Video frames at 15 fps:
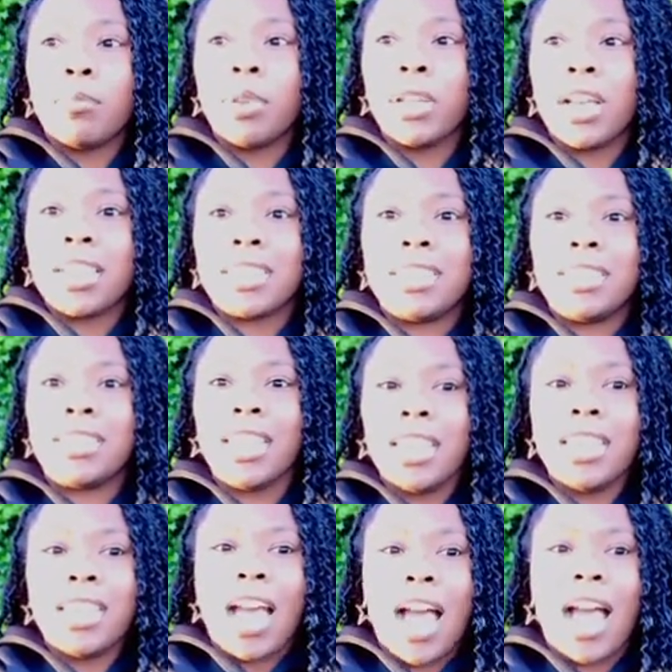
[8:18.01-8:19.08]
Because
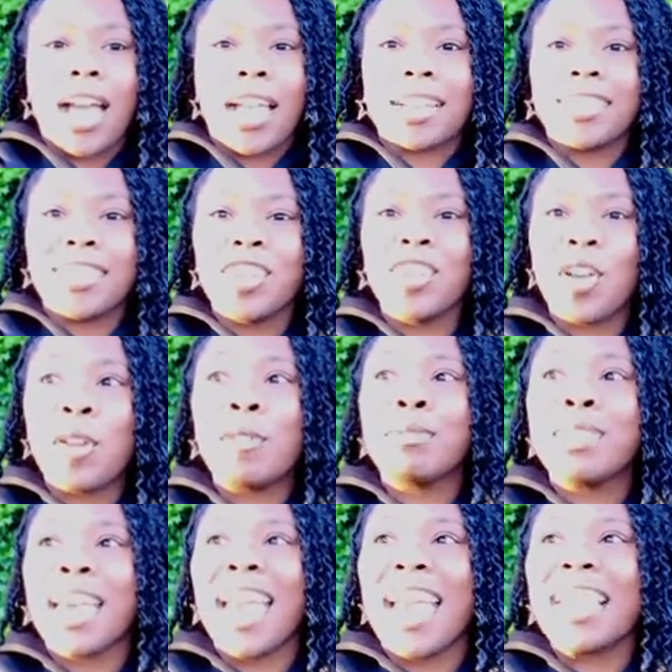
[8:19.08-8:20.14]
Dion, you know what I'm
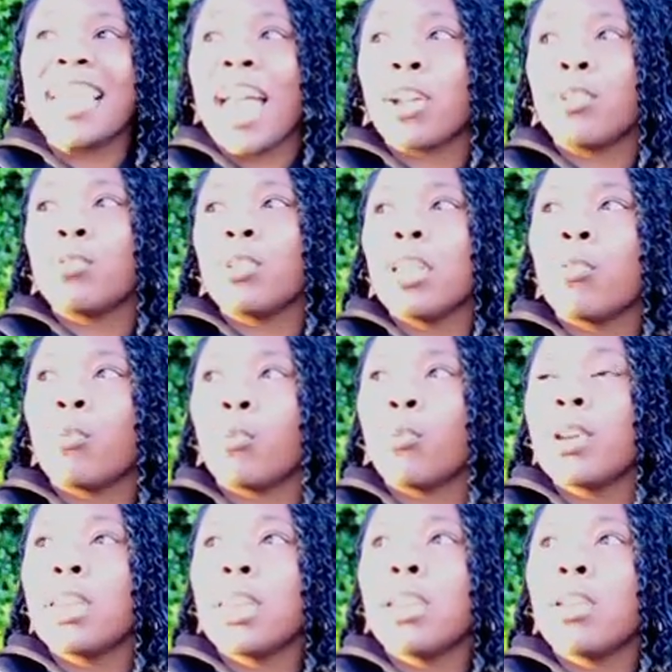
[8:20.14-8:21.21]
saying? Like
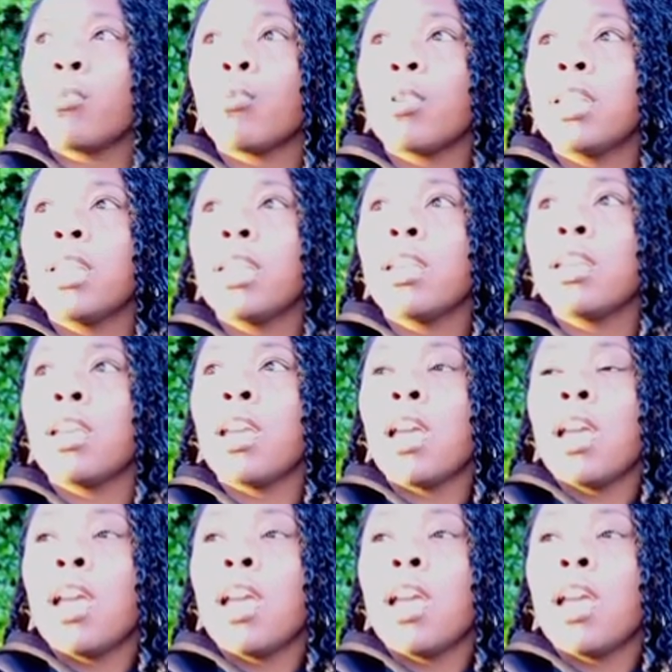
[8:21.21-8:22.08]
really, really